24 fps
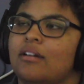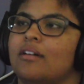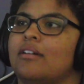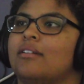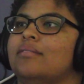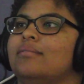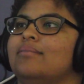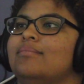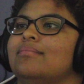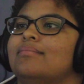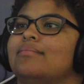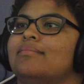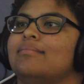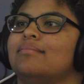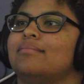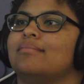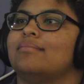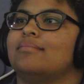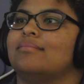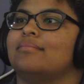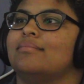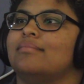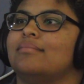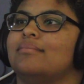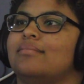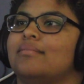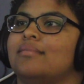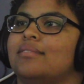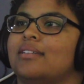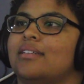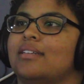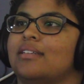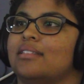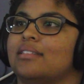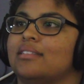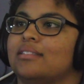Oh.
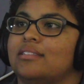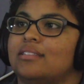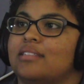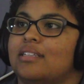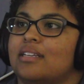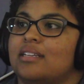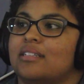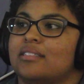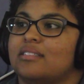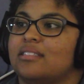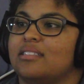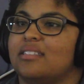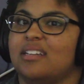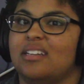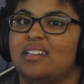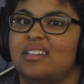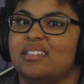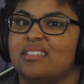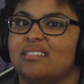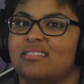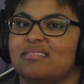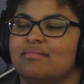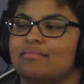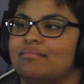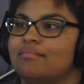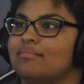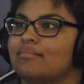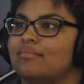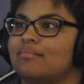At least he actually did it.